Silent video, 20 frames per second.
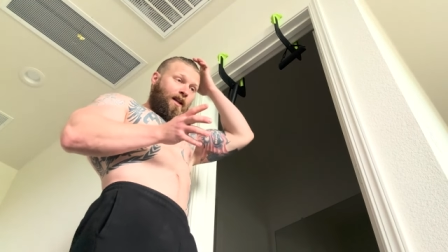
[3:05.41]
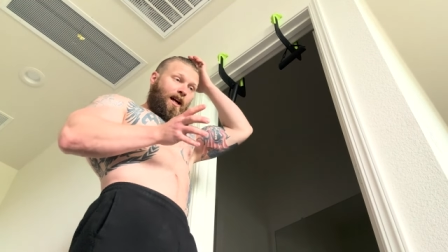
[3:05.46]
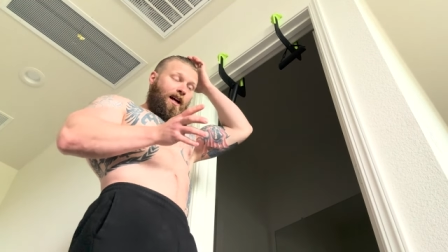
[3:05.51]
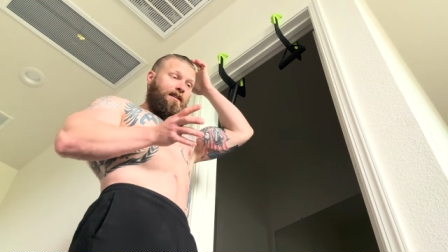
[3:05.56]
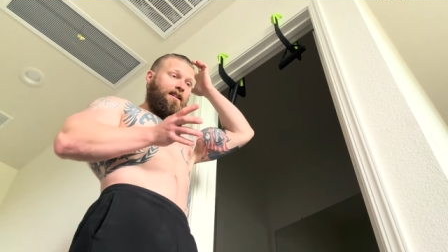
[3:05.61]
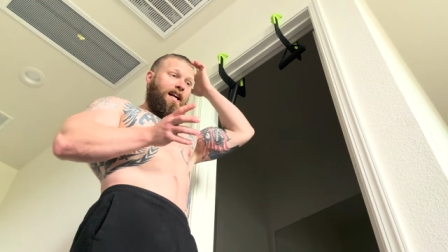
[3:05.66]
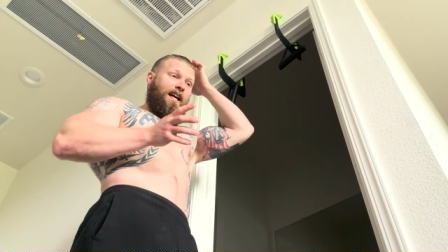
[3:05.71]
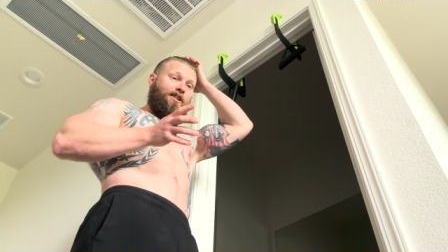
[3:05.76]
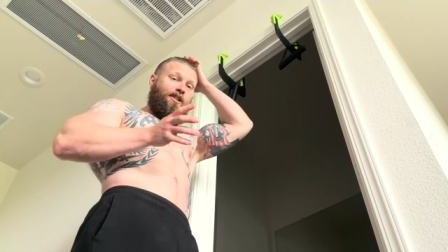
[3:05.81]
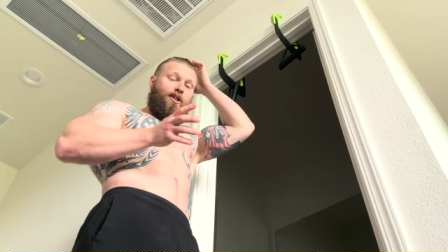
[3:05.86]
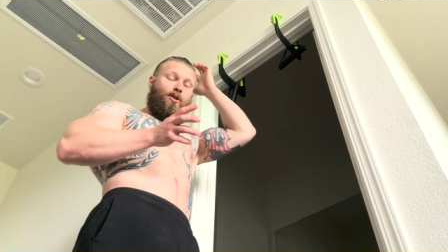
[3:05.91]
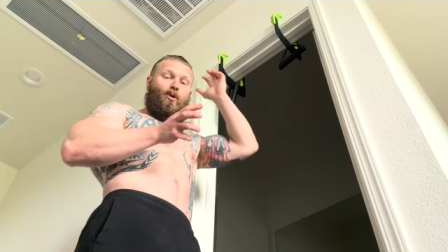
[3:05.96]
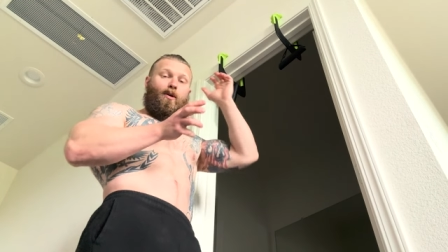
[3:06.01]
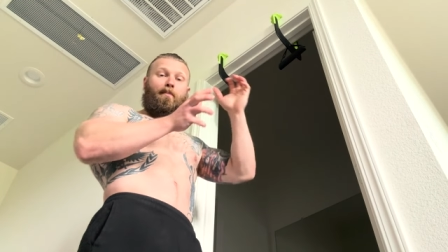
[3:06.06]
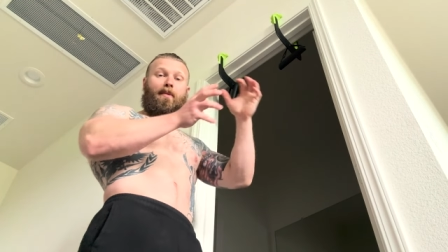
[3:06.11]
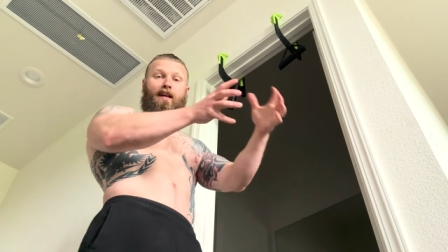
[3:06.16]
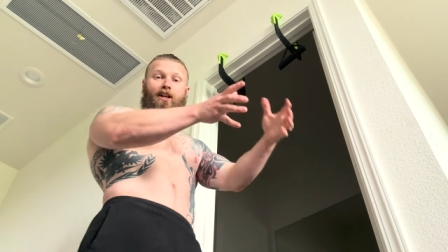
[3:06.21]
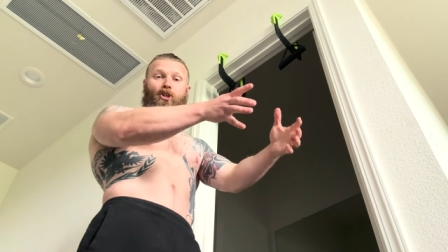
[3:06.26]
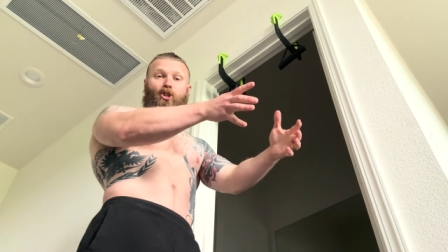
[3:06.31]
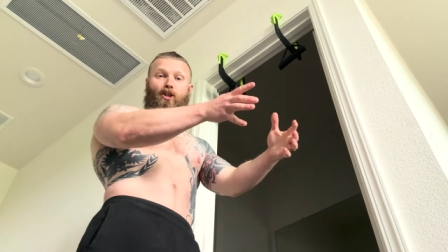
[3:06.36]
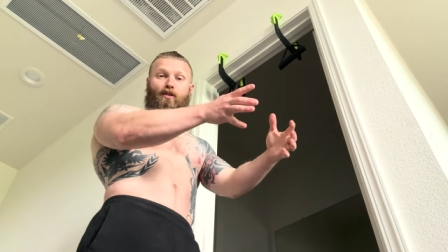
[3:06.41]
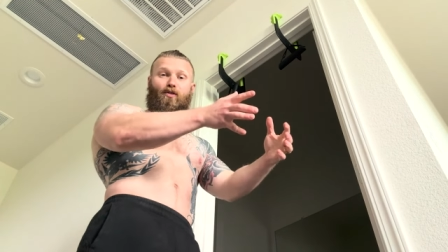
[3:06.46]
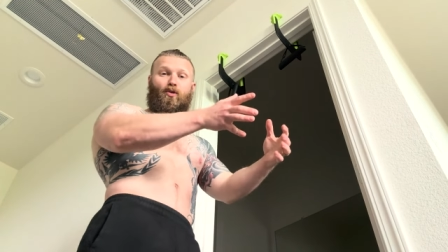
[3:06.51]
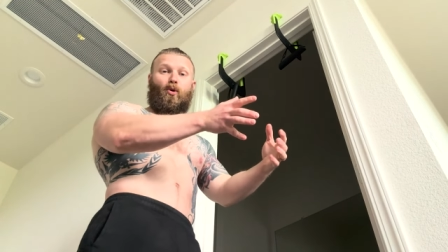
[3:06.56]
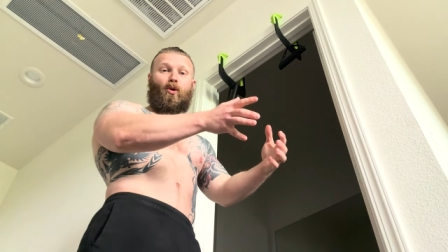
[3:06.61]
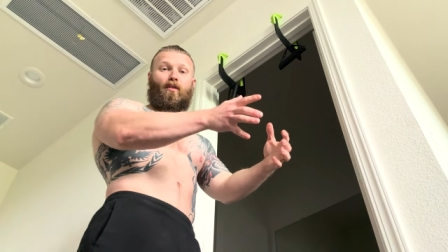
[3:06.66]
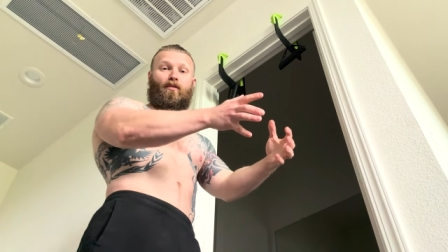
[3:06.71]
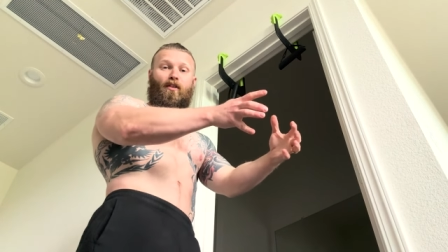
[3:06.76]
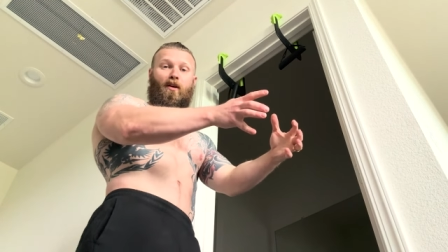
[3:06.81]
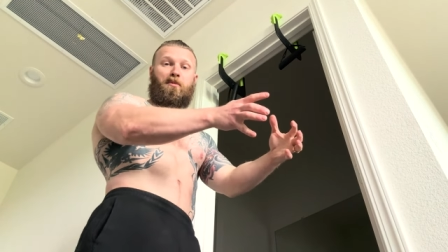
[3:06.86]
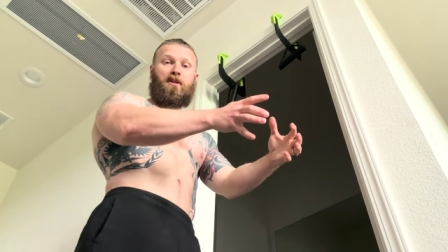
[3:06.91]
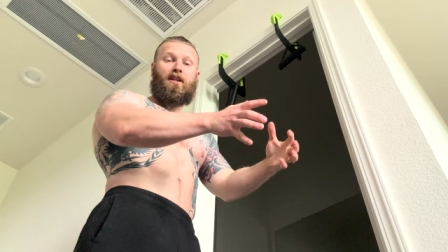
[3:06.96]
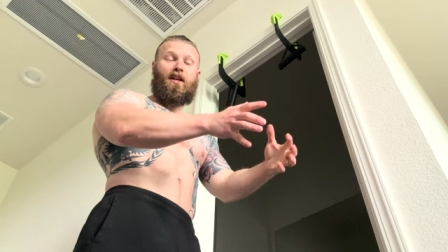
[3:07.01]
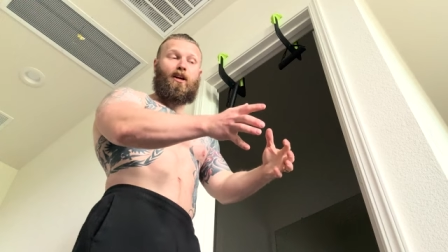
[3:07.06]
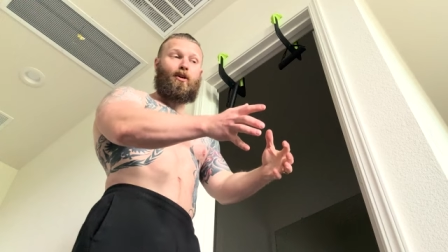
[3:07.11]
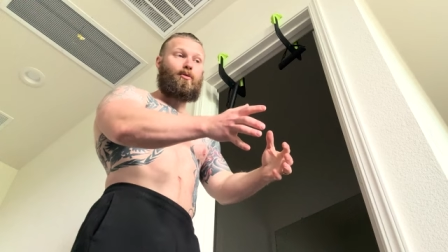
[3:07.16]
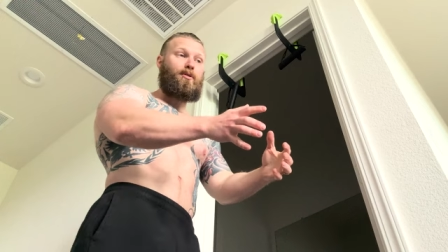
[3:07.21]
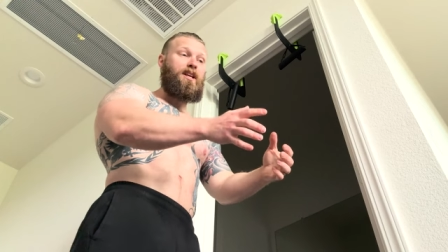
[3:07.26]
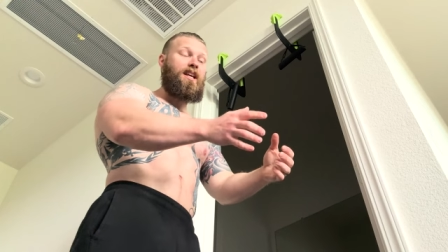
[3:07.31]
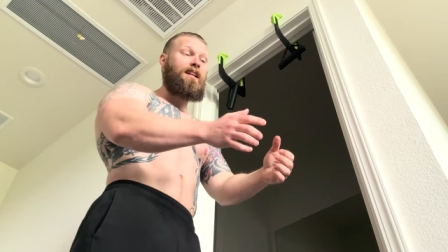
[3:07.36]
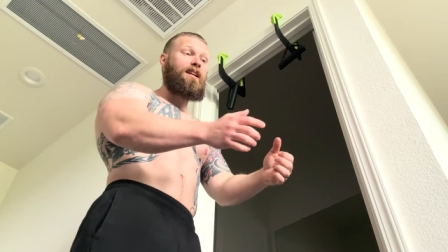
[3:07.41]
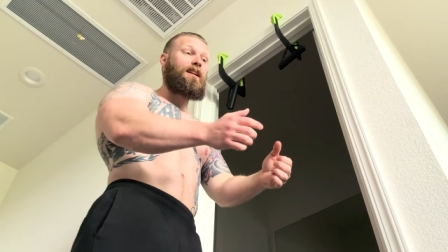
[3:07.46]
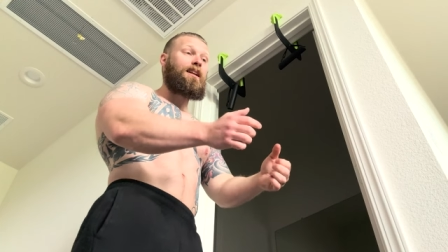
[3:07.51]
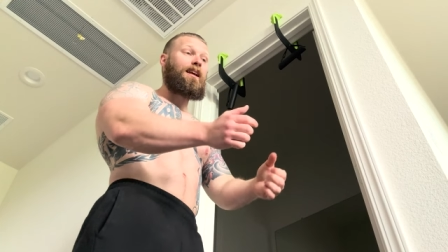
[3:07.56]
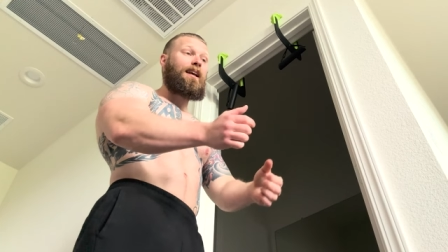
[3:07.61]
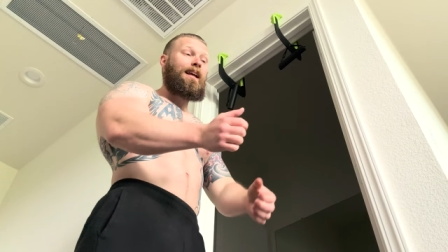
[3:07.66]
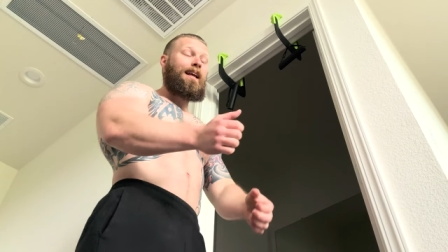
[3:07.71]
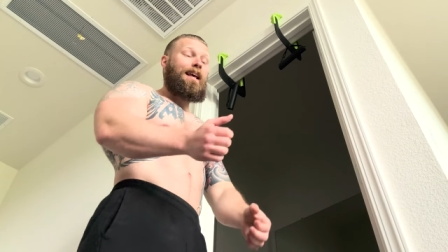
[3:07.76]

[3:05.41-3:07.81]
attached it to a makeshift door frame they created.